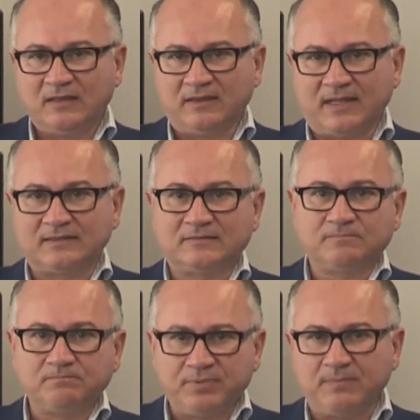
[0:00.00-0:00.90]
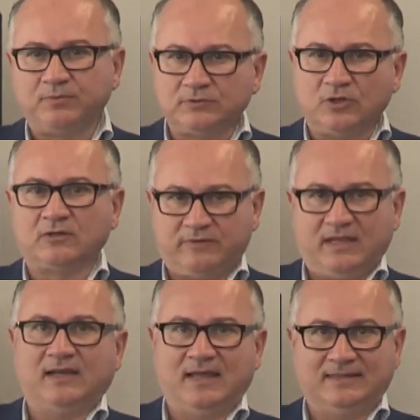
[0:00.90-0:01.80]
that people don't
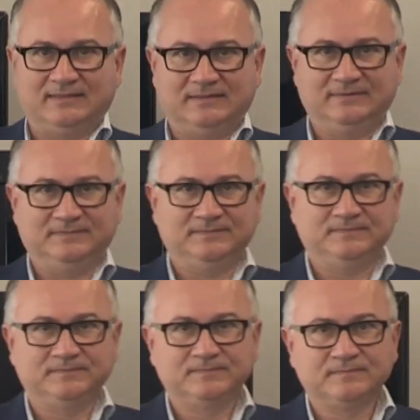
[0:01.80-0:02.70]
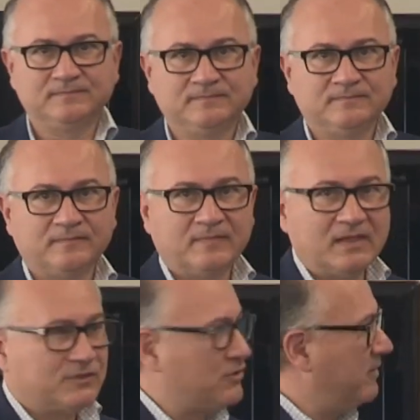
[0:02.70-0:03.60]
realize.
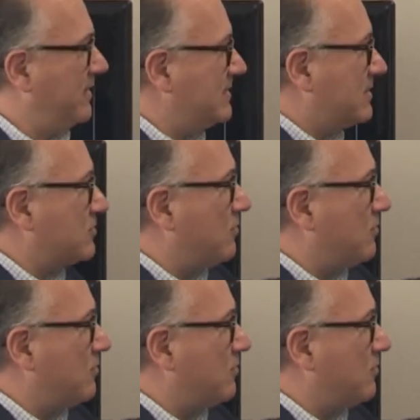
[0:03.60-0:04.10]
So, this is